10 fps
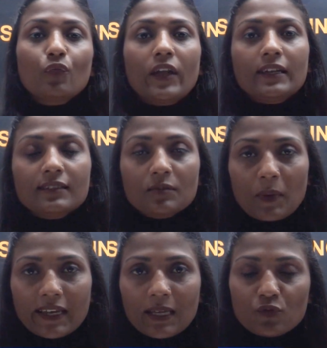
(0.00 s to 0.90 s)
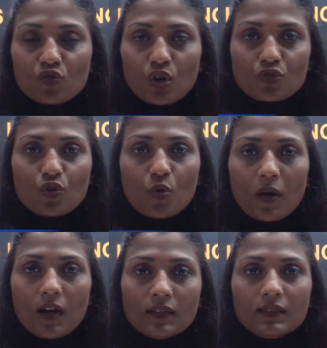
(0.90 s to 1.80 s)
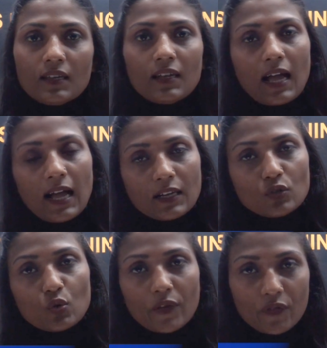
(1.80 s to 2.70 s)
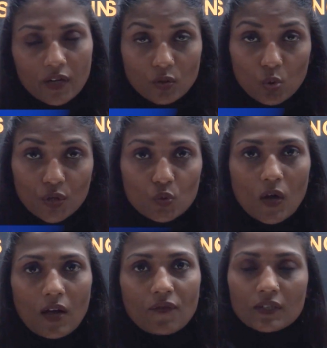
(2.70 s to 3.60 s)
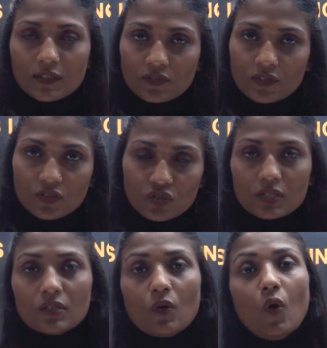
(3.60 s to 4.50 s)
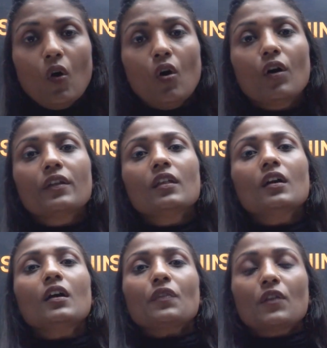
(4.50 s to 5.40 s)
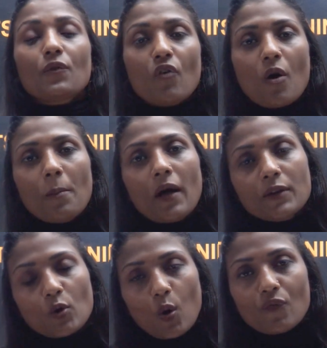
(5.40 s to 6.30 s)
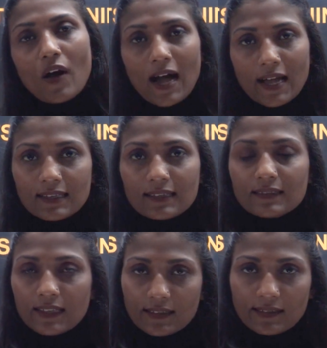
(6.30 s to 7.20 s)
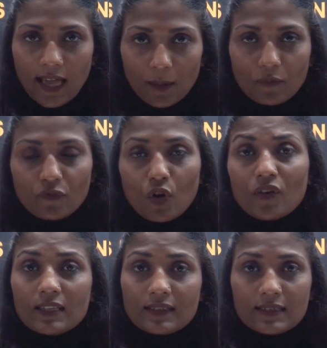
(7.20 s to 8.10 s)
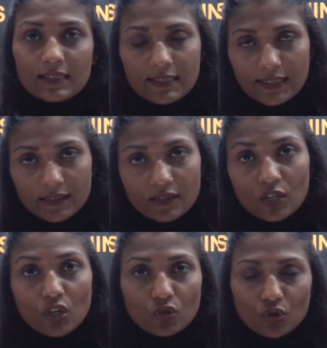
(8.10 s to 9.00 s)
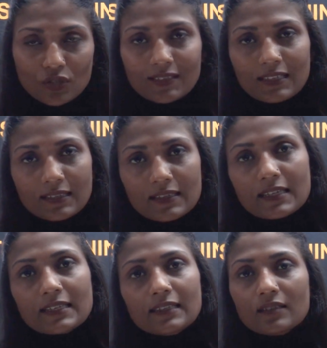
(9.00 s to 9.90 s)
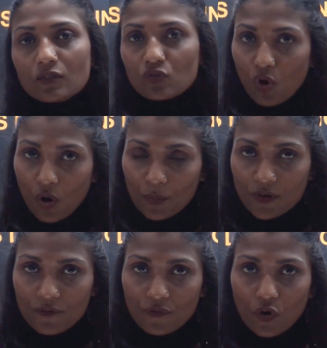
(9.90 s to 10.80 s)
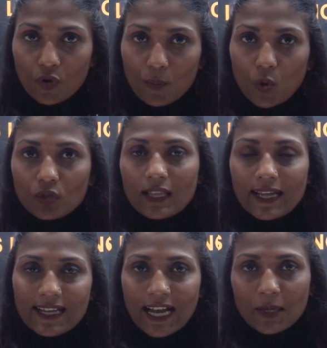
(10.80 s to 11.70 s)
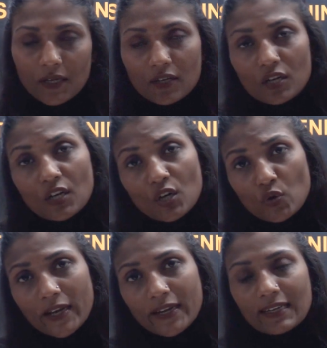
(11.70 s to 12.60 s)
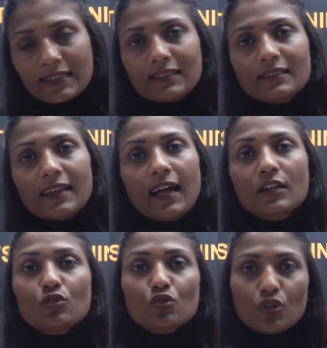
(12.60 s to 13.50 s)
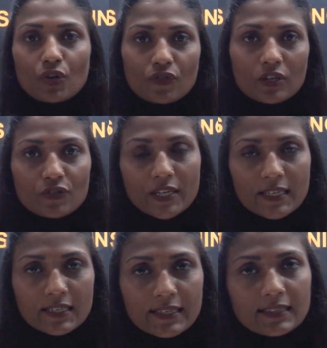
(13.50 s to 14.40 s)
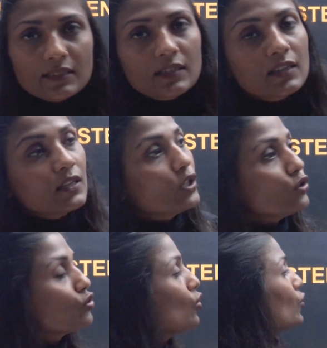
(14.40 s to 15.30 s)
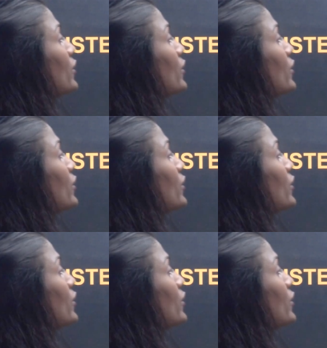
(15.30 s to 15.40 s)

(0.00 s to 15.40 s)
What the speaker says: friends, my name is Dr. Huma Hassan and today we are going to have a discussion on the format of IELTS exam for listening test. So this listening test is common for both academic training test and general training test. So